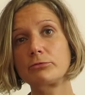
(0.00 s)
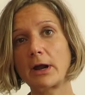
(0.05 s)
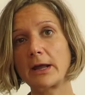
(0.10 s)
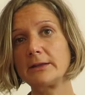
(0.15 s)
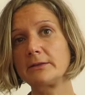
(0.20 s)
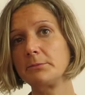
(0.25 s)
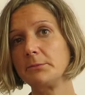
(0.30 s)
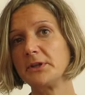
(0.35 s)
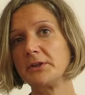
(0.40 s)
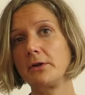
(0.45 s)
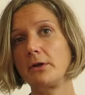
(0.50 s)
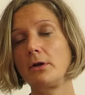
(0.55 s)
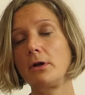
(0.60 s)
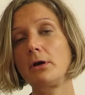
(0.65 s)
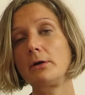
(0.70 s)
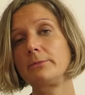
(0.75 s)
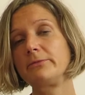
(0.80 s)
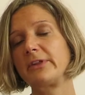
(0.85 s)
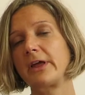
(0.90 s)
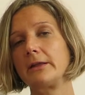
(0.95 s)
right middle
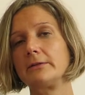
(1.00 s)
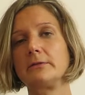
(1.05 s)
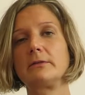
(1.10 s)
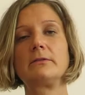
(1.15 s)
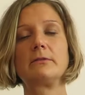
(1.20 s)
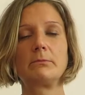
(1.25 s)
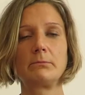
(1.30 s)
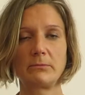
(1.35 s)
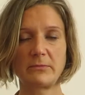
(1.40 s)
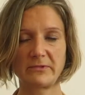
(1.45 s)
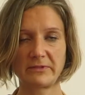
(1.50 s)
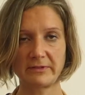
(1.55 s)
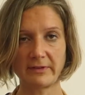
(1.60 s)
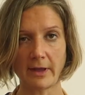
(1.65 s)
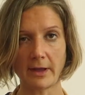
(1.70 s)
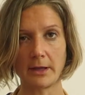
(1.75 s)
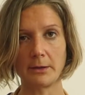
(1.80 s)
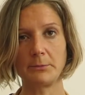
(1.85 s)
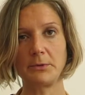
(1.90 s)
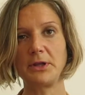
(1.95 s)
lobe, then
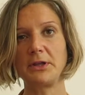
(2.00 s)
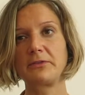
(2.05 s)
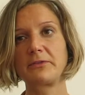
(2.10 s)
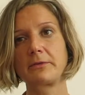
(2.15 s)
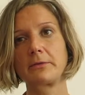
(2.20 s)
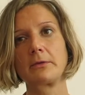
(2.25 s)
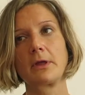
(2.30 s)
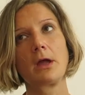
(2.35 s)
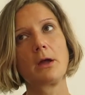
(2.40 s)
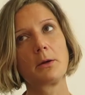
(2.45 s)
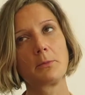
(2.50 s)
same, it's